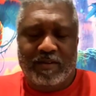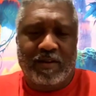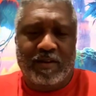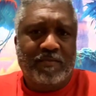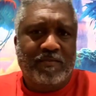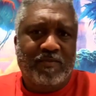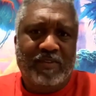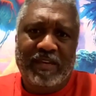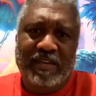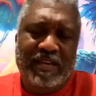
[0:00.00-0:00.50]

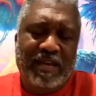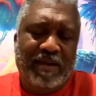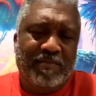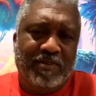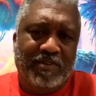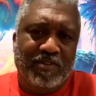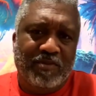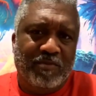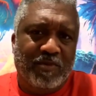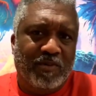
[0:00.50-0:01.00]
Oh, we ain't
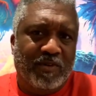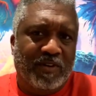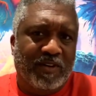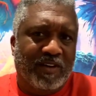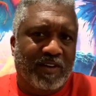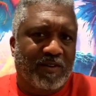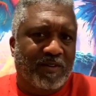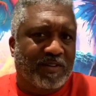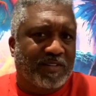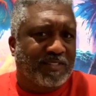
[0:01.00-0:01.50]
got but 2 more
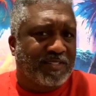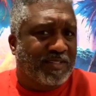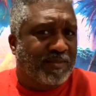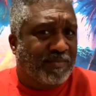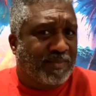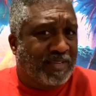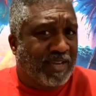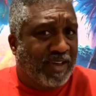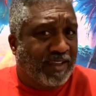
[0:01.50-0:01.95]
to go because some